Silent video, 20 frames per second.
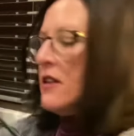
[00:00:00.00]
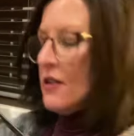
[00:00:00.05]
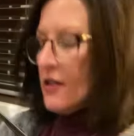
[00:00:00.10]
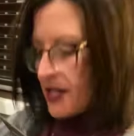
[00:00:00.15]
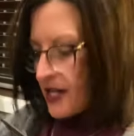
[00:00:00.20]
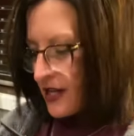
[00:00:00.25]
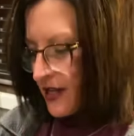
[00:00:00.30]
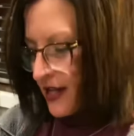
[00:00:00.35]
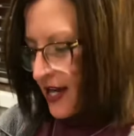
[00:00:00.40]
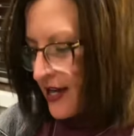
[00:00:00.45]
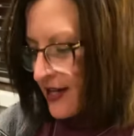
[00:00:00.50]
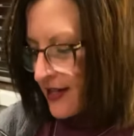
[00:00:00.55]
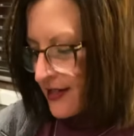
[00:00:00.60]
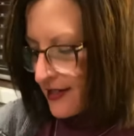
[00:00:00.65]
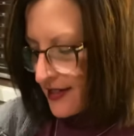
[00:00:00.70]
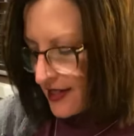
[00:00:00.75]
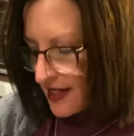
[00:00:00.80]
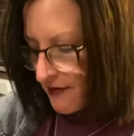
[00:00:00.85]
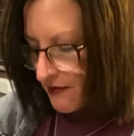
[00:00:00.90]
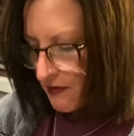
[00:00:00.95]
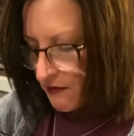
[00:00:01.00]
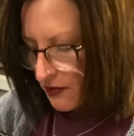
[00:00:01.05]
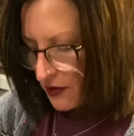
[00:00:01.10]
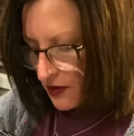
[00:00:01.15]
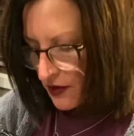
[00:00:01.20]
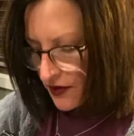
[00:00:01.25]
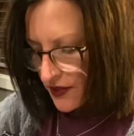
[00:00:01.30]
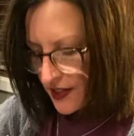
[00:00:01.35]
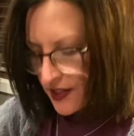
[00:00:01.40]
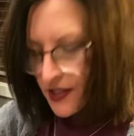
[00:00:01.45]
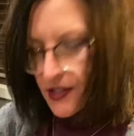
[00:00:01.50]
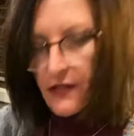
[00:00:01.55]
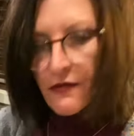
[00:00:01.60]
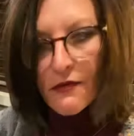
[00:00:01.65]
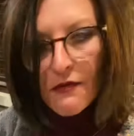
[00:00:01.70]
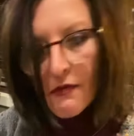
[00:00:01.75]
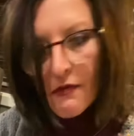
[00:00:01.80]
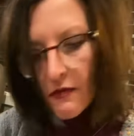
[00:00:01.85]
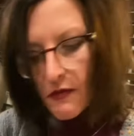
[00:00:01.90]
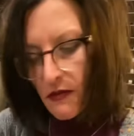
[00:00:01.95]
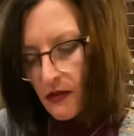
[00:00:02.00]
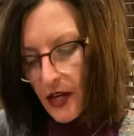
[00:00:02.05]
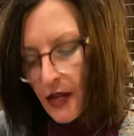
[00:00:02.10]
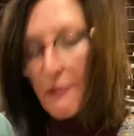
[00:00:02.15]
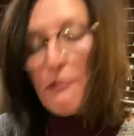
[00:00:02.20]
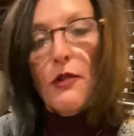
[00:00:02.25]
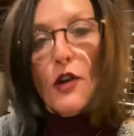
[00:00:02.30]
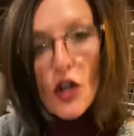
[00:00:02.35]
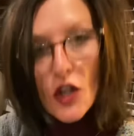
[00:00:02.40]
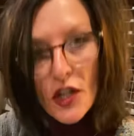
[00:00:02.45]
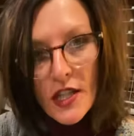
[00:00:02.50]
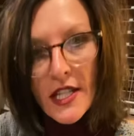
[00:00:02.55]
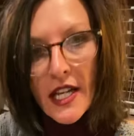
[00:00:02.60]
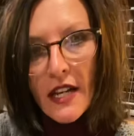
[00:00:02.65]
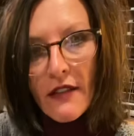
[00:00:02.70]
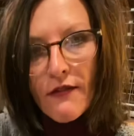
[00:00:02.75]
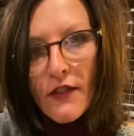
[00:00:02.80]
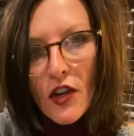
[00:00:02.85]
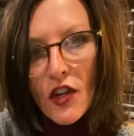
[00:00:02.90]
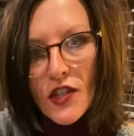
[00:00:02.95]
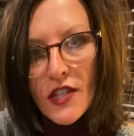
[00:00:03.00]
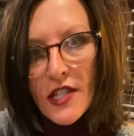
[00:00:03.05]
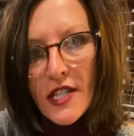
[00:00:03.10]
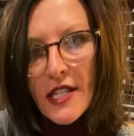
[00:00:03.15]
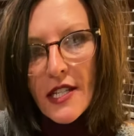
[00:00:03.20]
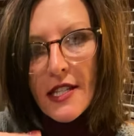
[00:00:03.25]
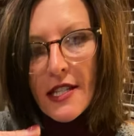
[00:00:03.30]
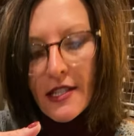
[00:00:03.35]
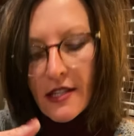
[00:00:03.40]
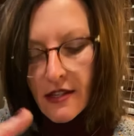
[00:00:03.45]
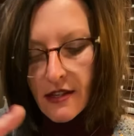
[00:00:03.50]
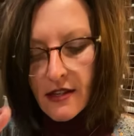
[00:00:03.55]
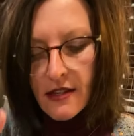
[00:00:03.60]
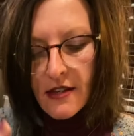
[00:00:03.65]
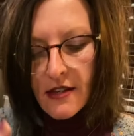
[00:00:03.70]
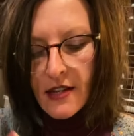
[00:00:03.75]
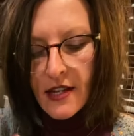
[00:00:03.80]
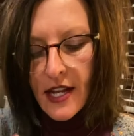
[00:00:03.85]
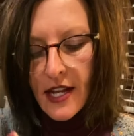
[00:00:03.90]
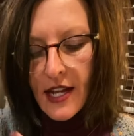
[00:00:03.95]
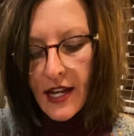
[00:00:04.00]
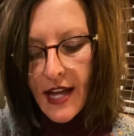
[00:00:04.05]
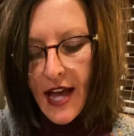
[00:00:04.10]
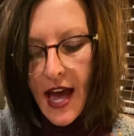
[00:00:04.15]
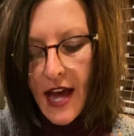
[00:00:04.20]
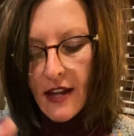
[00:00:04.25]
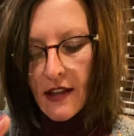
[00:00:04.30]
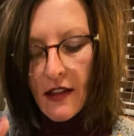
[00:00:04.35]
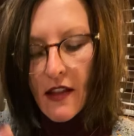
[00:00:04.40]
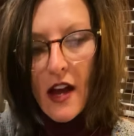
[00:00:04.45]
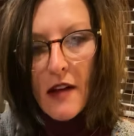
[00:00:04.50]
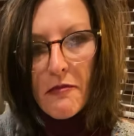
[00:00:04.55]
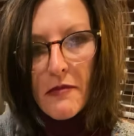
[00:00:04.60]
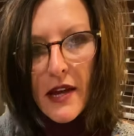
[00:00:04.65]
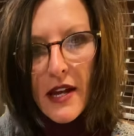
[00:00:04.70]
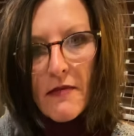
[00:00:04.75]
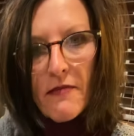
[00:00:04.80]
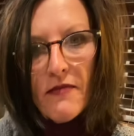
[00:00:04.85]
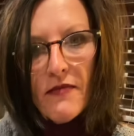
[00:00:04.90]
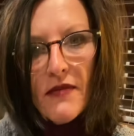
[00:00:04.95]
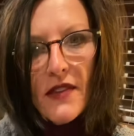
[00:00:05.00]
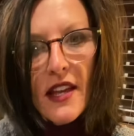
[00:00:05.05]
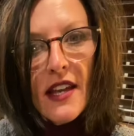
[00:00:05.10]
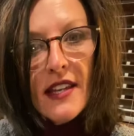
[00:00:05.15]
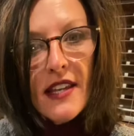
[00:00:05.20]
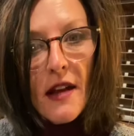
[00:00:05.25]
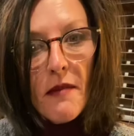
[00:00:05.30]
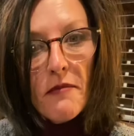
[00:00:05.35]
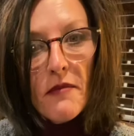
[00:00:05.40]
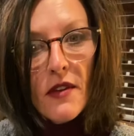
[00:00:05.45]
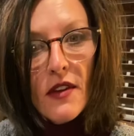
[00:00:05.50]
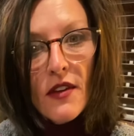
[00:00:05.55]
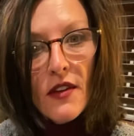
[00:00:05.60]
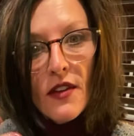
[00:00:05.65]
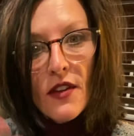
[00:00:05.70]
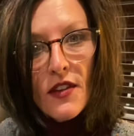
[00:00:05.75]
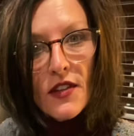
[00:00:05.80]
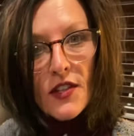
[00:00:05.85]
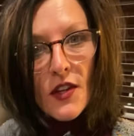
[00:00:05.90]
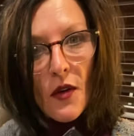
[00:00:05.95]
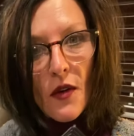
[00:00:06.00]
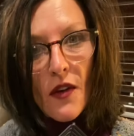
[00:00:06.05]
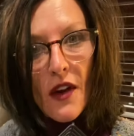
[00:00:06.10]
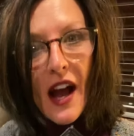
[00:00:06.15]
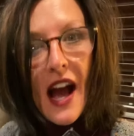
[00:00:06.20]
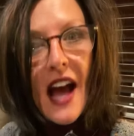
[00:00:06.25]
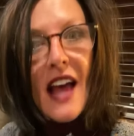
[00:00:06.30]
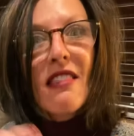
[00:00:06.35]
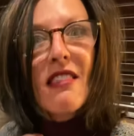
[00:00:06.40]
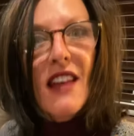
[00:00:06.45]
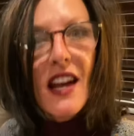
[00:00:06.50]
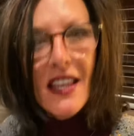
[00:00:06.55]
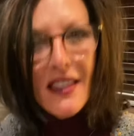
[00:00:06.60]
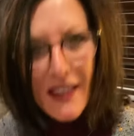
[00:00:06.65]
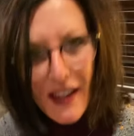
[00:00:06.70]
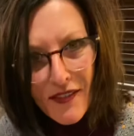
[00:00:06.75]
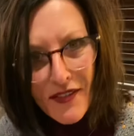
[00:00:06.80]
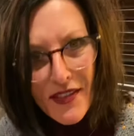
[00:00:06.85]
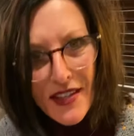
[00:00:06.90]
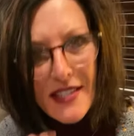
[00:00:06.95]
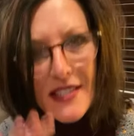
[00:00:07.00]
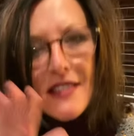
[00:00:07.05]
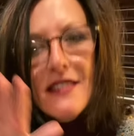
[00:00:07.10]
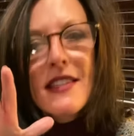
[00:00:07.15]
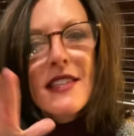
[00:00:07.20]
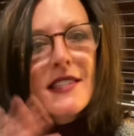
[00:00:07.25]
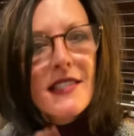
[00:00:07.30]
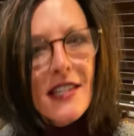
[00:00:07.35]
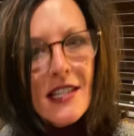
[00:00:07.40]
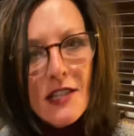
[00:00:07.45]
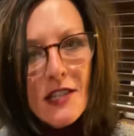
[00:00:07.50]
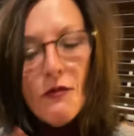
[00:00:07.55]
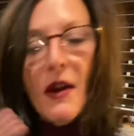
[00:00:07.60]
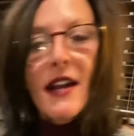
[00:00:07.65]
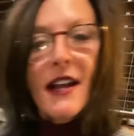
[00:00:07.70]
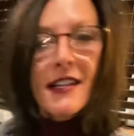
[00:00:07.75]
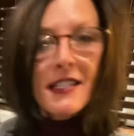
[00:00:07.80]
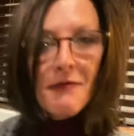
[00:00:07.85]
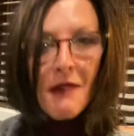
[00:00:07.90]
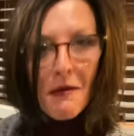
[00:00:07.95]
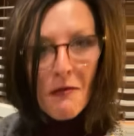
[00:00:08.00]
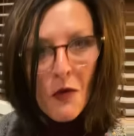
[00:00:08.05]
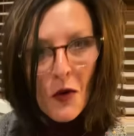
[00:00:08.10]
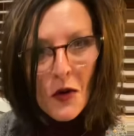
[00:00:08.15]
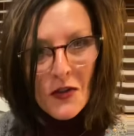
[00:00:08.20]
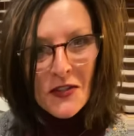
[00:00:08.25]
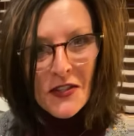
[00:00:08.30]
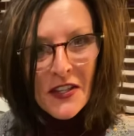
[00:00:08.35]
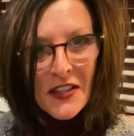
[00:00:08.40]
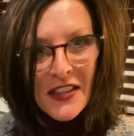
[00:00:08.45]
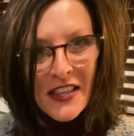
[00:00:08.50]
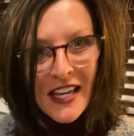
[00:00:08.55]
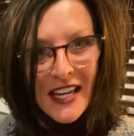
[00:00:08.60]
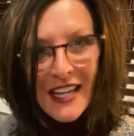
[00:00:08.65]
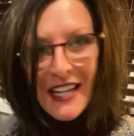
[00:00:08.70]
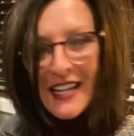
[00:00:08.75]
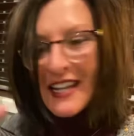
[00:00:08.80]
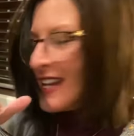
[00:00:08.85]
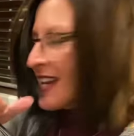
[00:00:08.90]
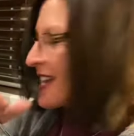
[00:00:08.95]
and kind of see them in person versus in a catalog. But yep, so I love this. This sits right next to my porcelain thing